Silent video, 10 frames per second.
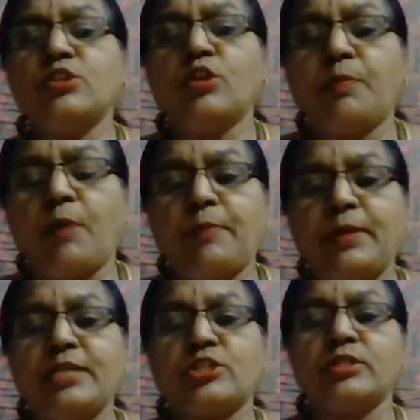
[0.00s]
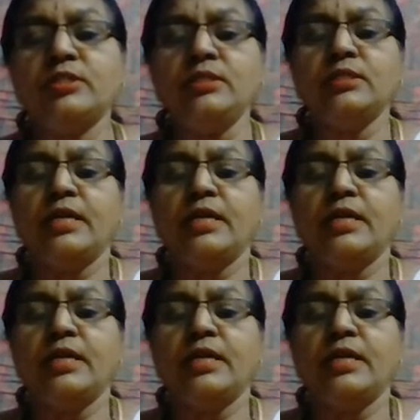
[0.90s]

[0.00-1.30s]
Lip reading: of the population